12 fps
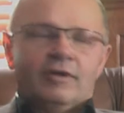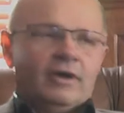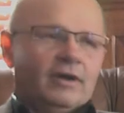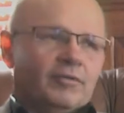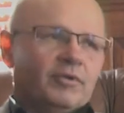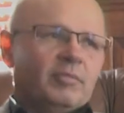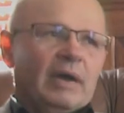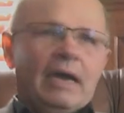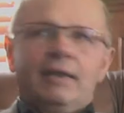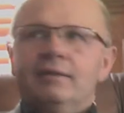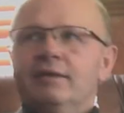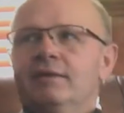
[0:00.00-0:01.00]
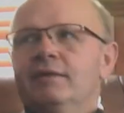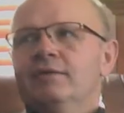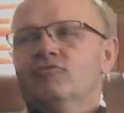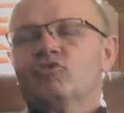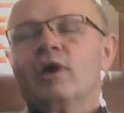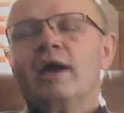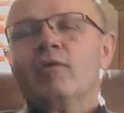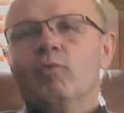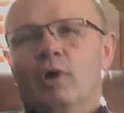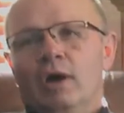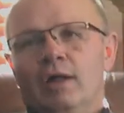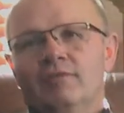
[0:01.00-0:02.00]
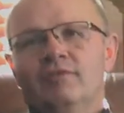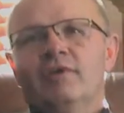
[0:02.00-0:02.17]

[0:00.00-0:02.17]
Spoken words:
remodeling, drywall,